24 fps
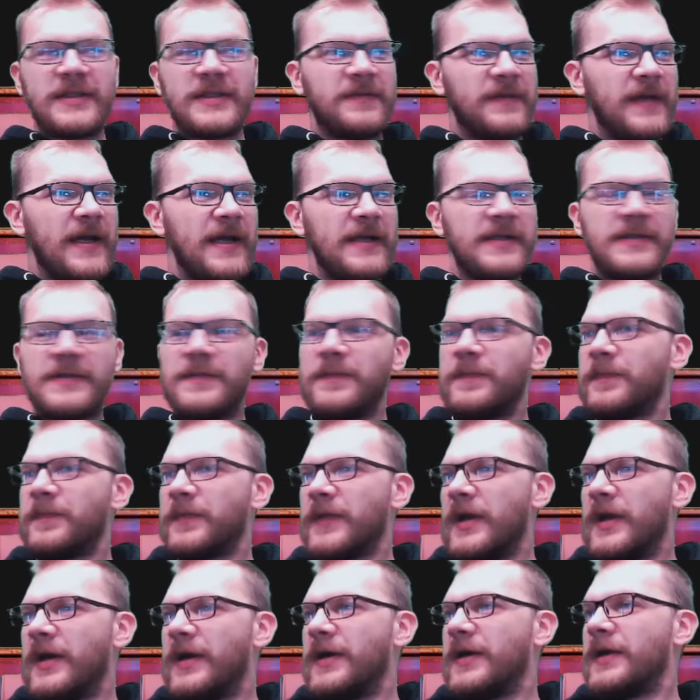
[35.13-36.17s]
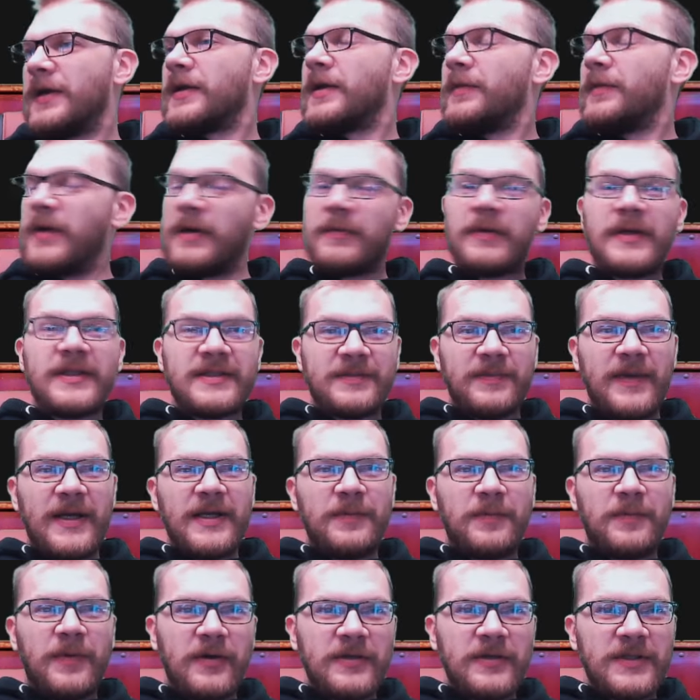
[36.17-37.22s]
of that uh, Kabam has made
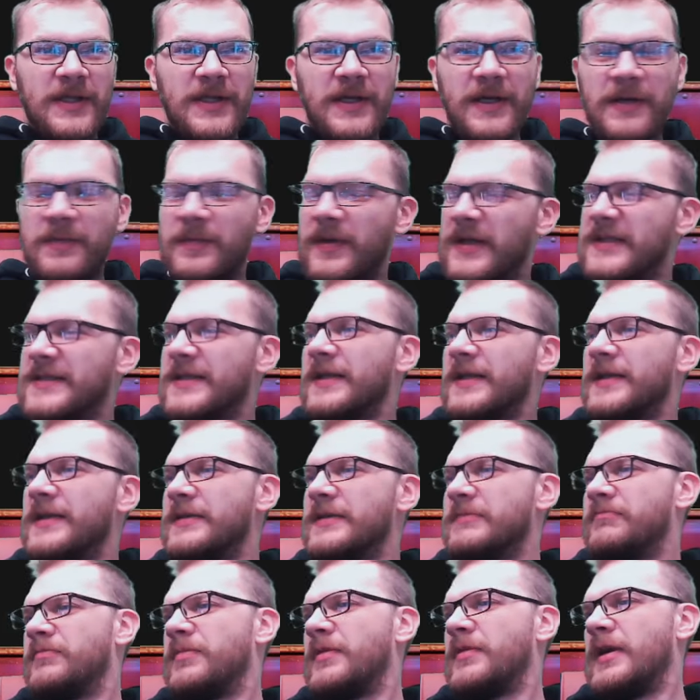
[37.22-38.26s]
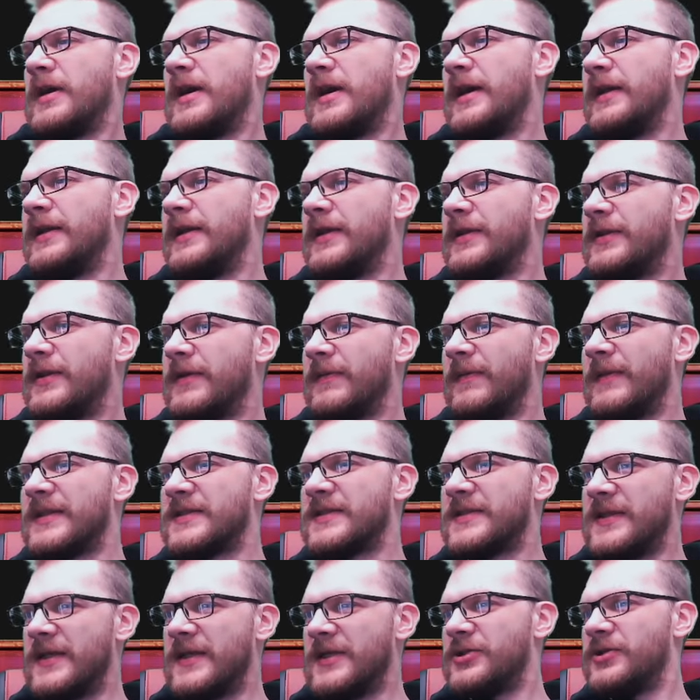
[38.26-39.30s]
a post here basically highlighting the
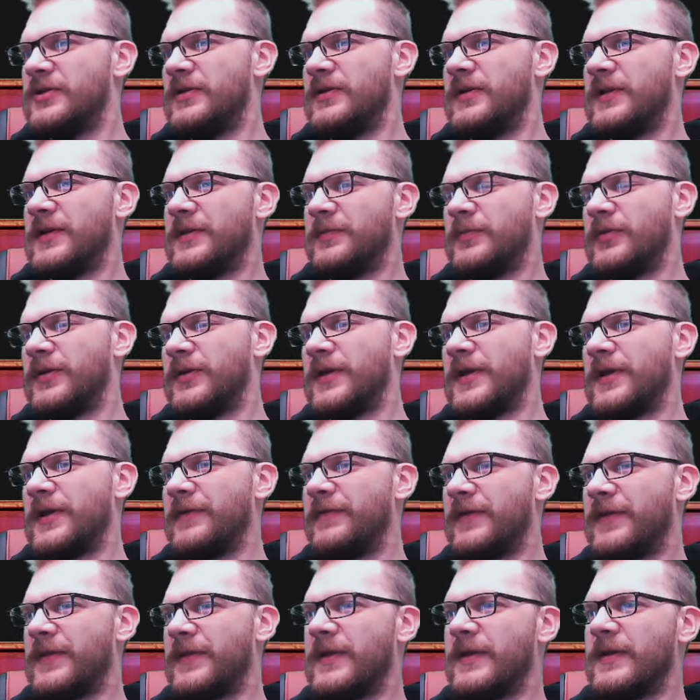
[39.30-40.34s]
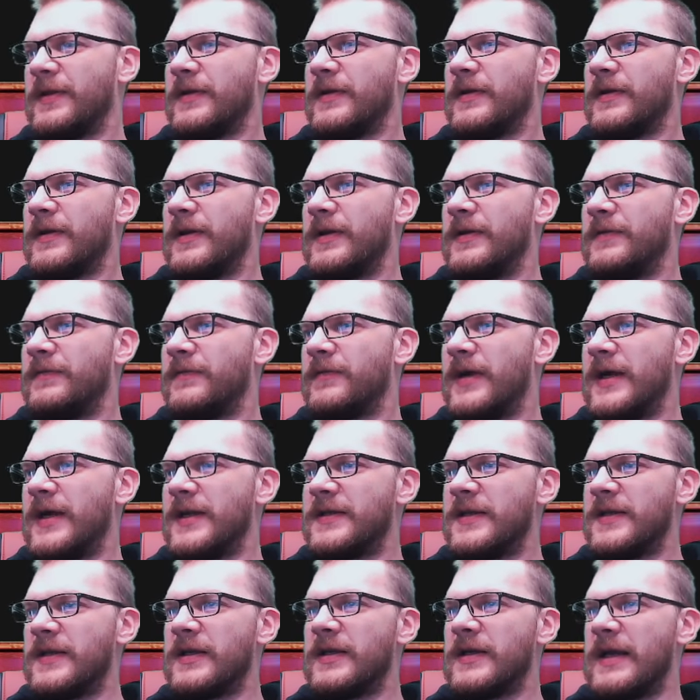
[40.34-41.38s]
schedule and putting everything in
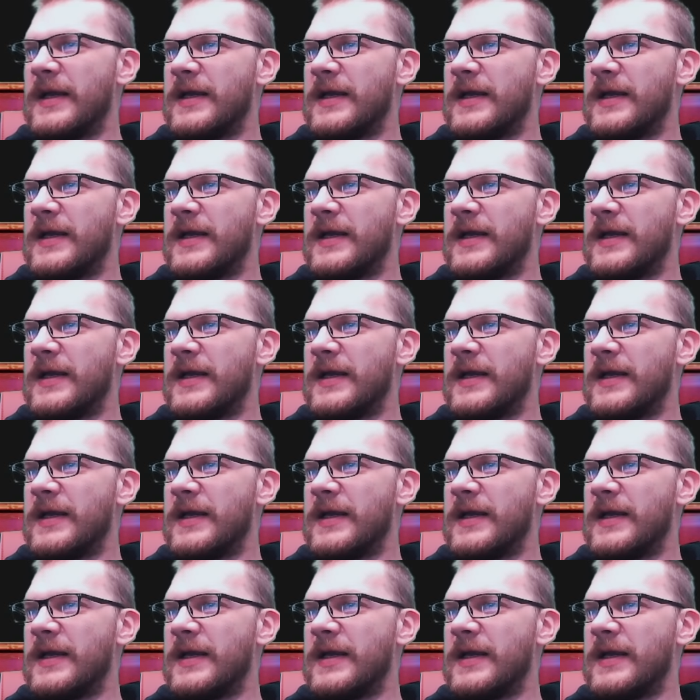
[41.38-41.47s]
writing.